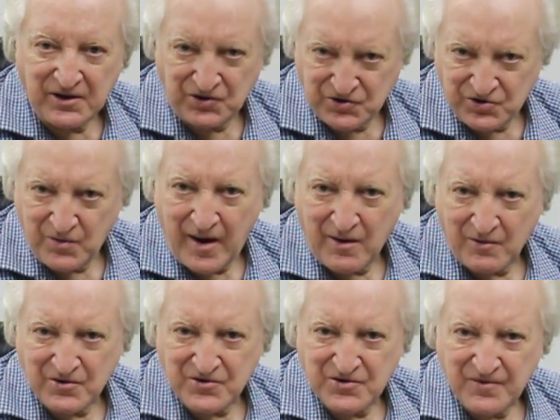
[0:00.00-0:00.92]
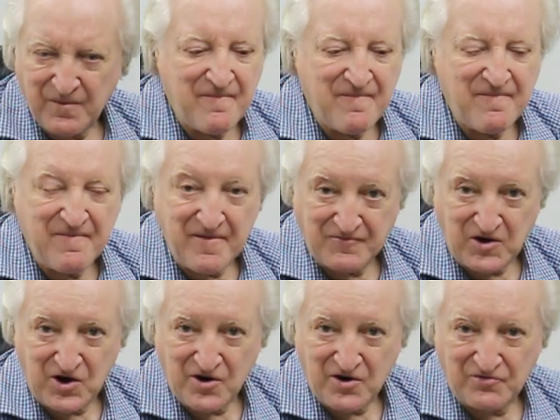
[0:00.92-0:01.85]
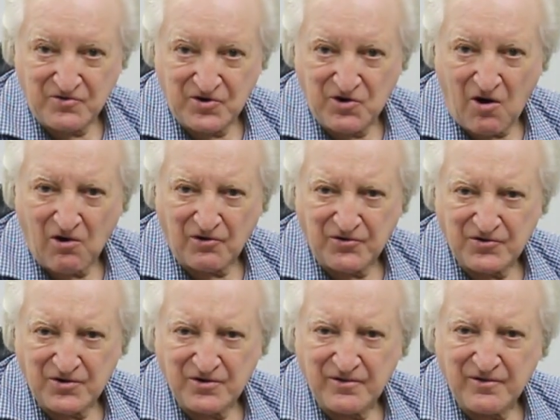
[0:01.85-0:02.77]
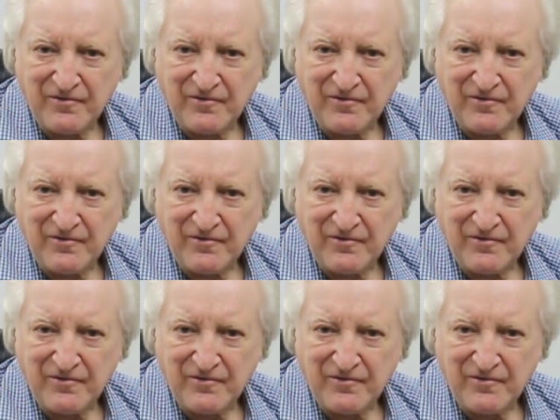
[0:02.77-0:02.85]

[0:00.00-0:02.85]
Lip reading: in 2 hours, $1,500